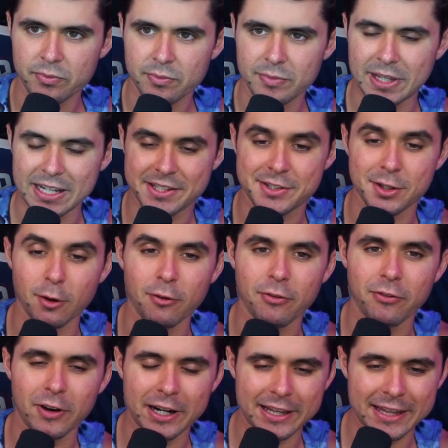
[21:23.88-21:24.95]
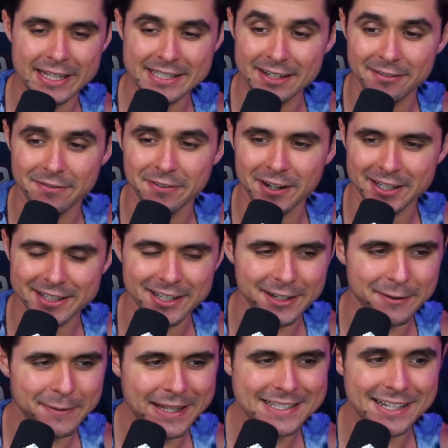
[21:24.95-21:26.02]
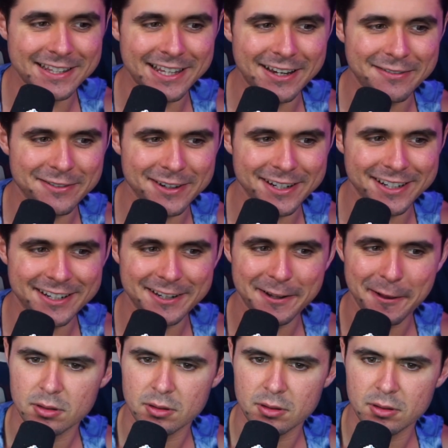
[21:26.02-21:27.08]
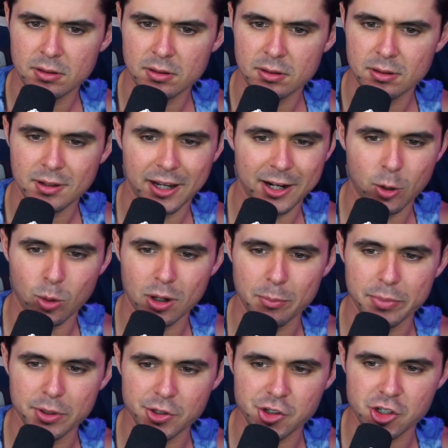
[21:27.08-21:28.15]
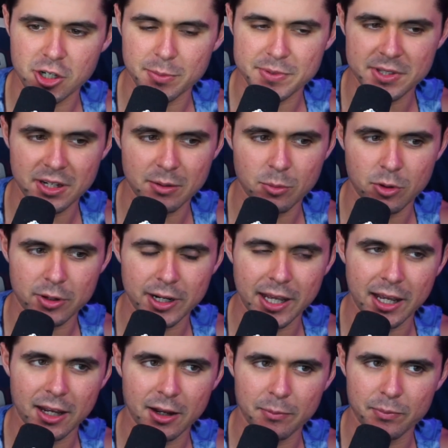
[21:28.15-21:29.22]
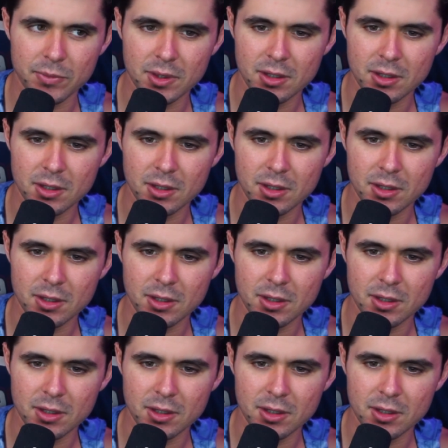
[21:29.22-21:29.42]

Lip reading: That's so funny. That's kind of fucked up. That's not that funny. I don't want to build ships anymore, damn.